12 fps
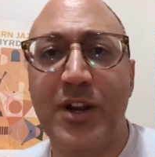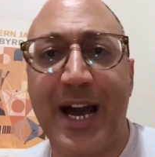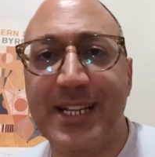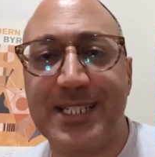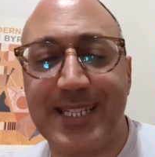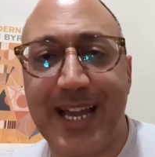
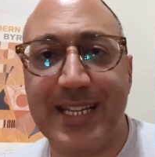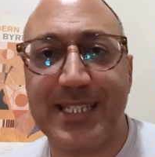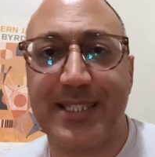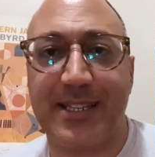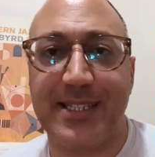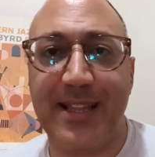United
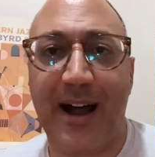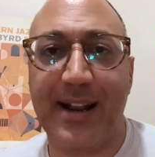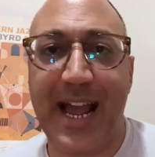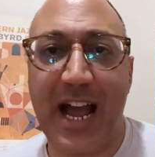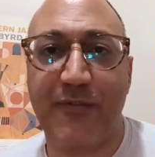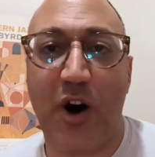States does
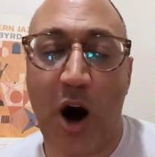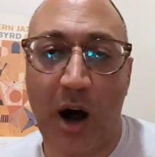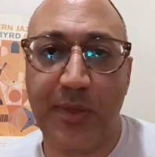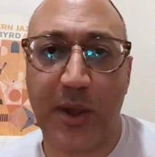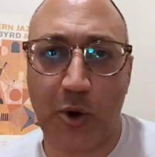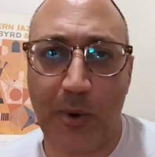not have
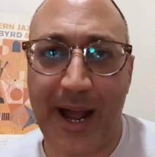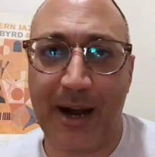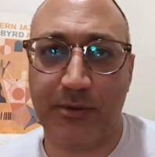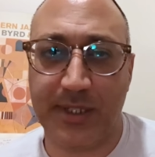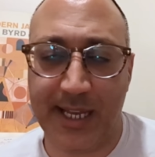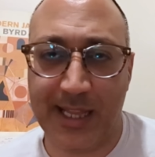on the
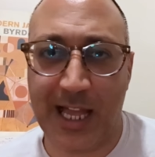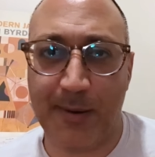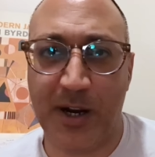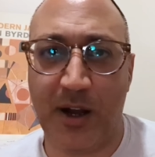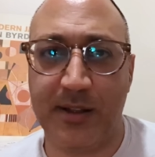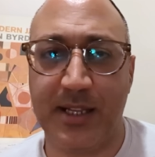ground in
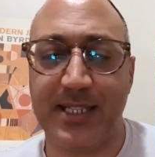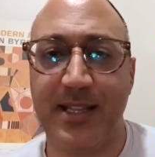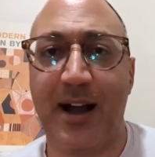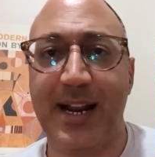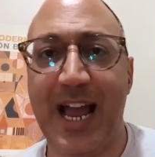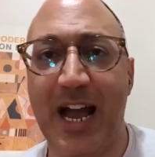Lebanon,
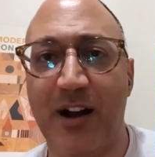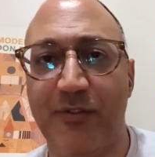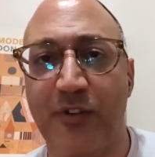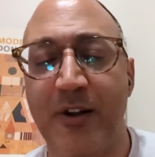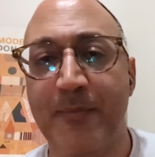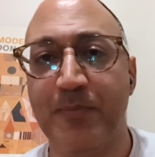does not
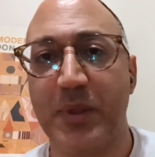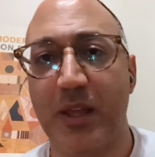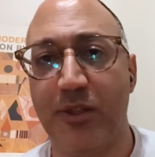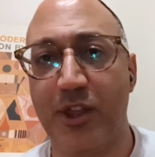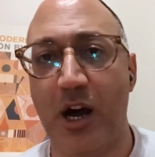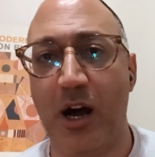have
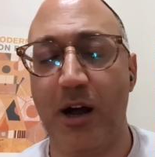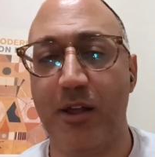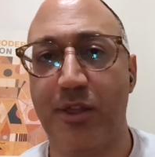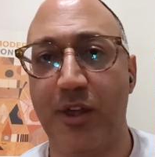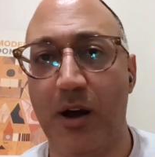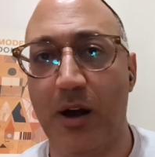
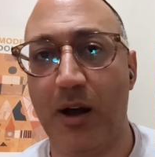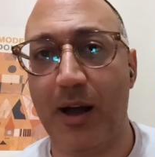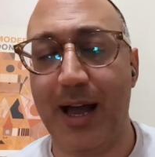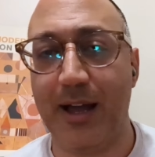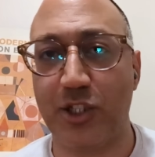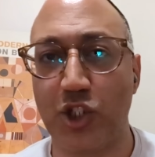
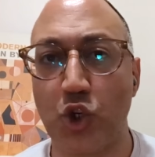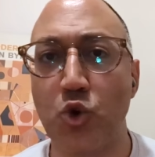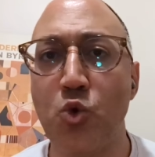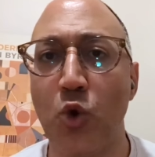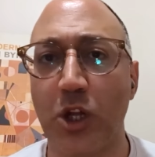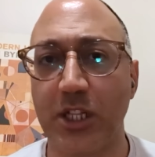the
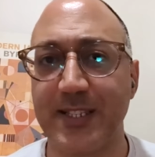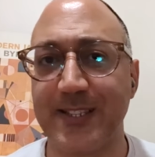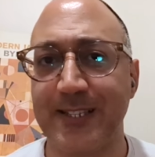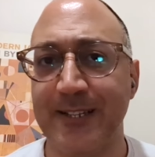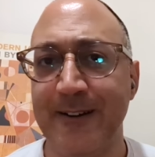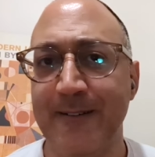
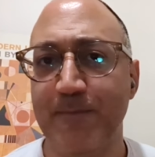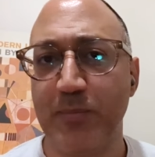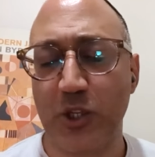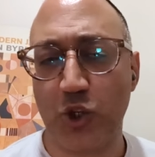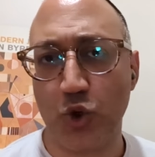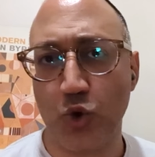tools
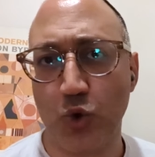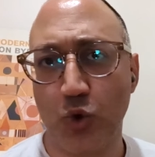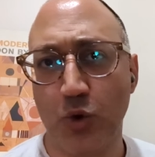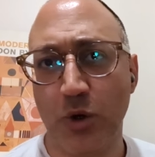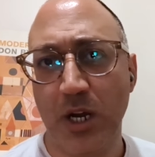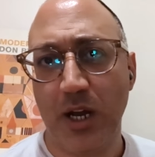
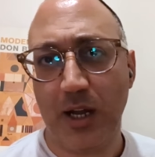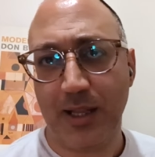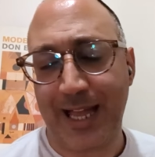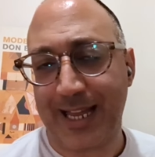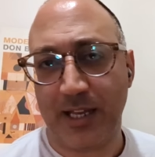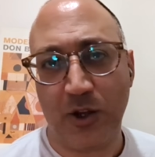to,
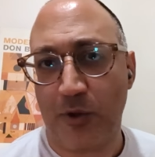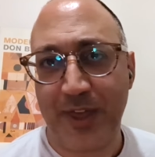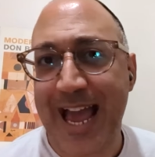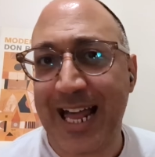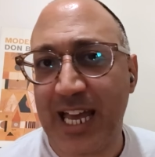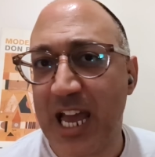like, you know,
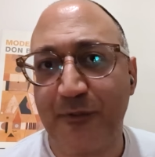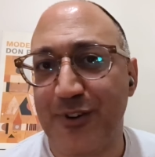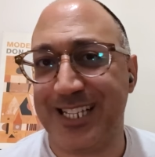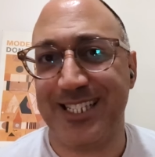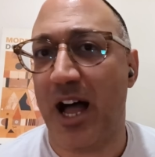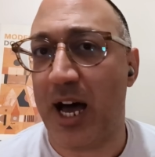the
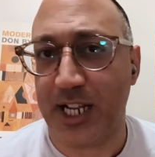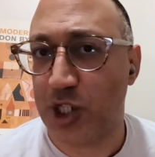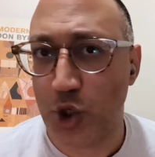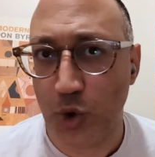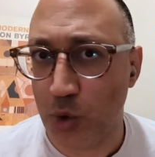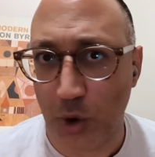LAF is not
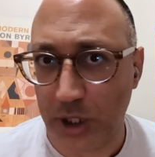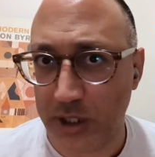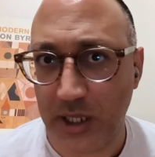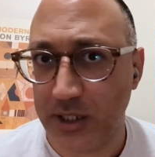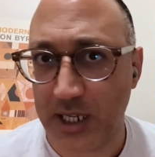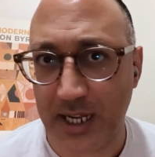a
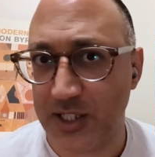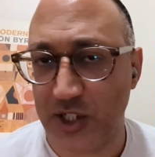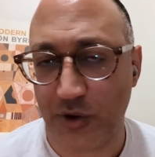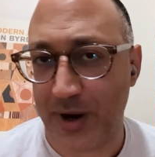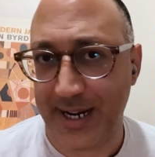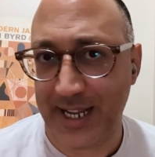tool to
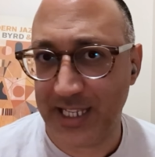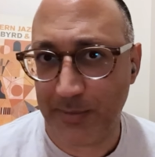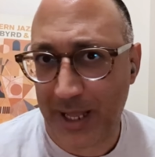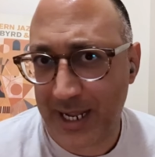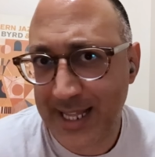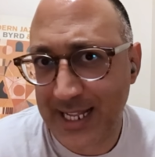constrain
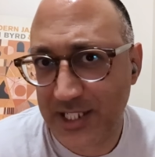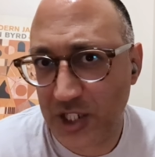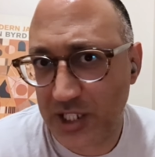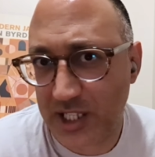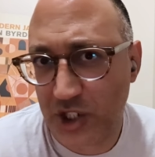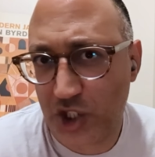Hezbollah.
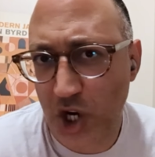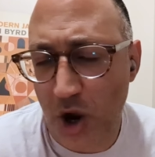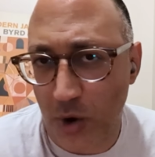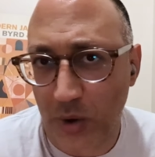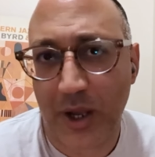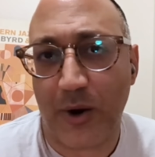That's just a
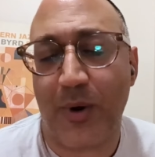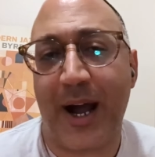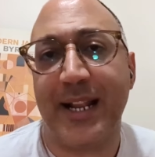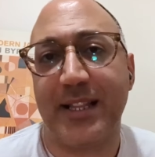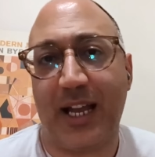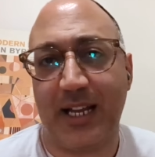joke,
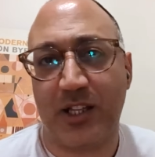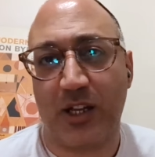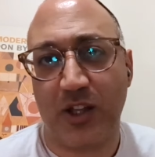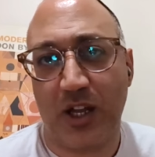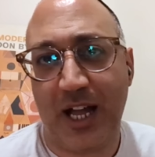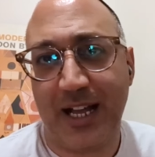right?
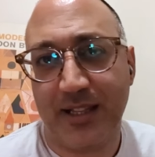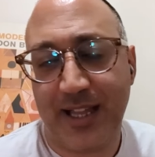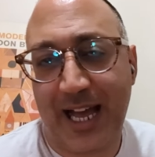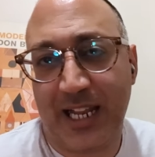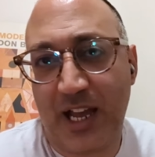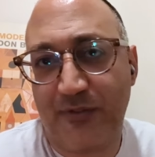
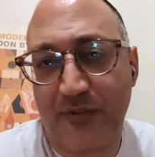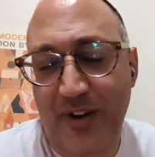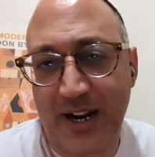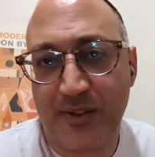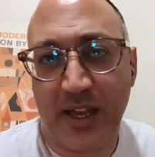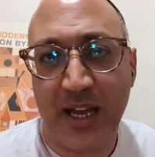The LAF,
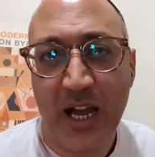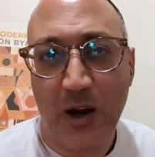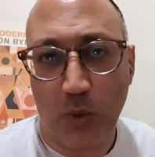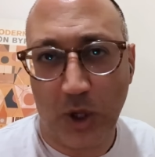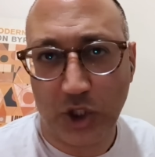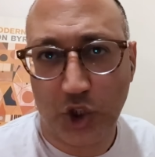if anything,
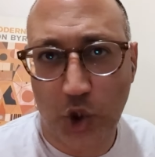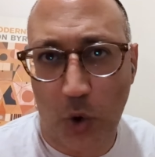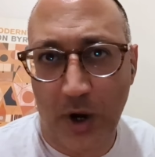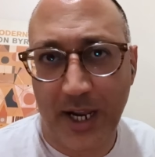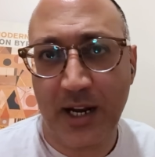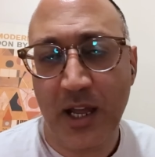will
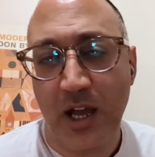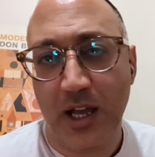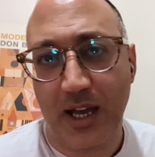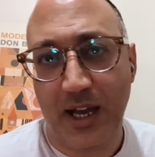join